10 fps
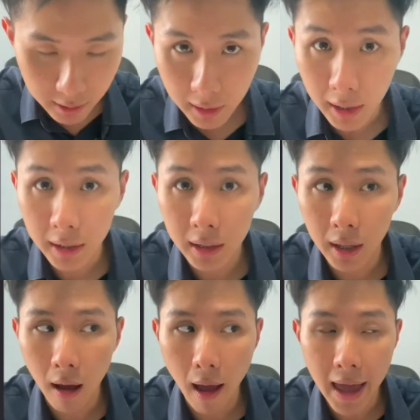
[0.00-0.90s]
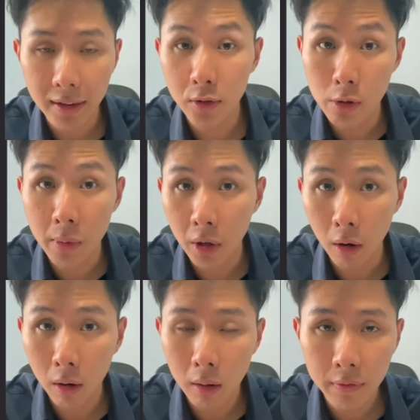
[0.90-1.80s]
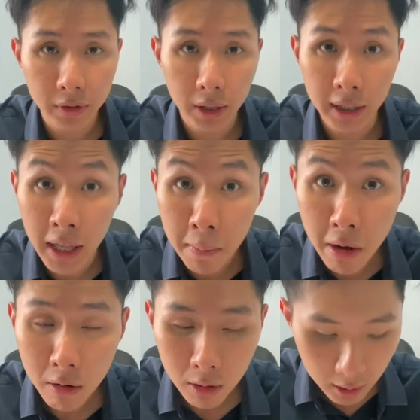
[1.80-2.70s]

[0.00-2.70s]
like at gmail.com for an email.